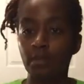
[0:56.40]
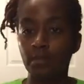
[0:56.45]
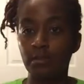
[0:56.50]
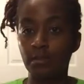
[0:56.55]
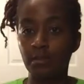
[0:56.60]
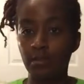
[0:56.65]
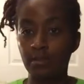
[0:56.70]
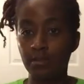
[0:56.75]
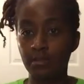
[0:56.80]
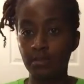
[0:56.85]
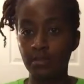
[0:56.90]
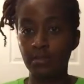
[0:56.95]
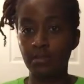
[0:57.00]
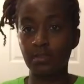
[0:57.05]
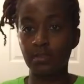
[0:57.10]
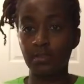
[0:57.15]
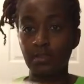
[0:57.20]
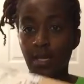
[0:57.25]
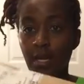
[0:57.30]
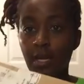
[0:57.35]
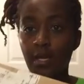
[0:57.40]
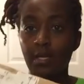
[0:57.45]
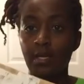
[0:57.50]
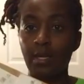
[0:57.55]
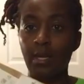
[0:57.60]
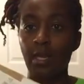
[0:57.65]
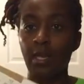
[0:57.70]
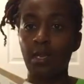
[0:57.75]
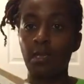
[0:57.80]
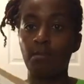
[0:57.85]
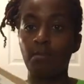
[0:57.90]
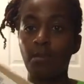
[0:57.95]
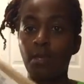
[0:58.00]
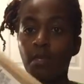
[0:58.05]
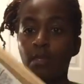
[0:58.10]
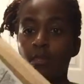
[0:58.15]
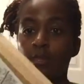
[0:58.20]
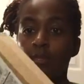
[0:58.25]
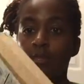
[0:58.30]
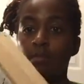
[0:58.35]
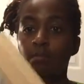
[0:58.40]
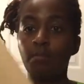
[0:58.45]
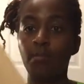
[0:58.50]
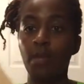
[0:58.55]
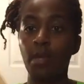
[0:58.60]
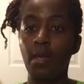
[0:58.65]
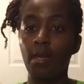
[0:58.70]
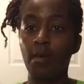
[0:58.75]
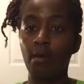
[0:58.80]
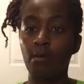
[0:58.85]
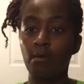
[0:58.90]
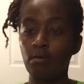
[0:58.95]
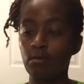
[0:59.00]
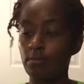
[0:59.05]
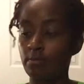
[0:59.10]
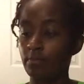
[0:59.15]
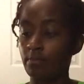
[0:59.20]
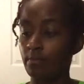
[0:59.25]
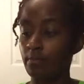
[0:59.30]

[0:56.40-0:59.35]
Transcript: So this is how it came in the mail